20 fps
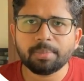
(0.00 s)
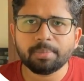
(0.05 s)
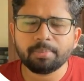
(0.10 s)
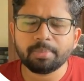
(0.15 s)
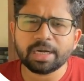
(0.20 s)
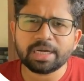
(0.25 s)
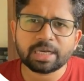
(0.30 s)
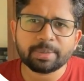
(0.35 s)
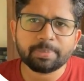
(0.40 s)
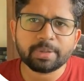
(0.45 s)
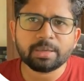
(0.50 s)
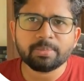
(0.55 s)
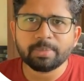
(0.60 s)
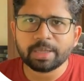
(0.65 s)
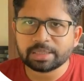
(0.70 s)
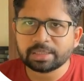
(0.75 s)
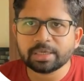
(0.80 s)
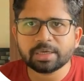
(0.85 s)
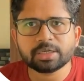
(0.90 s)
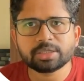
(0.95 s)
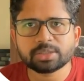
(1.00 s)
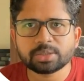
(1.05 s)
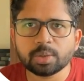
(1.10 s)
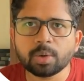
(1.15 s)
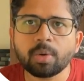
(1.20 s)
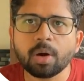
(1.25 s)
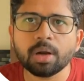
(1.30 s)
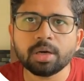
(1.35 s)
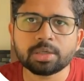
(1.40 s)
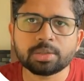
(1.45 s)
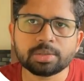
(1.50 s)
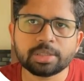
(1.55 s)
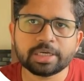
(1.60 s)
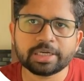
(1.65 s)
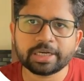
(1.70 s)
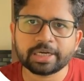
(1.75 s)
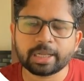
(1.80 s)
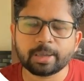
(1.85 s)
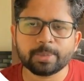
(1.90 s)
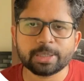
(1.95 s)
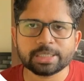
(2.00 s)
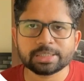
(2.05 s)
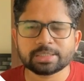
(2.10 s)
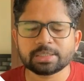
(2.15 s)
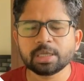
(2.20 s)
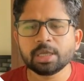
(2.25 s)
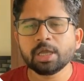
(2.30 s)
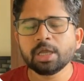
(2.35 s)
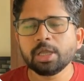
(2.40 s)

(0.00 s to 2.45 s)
multiple methods to call to the database.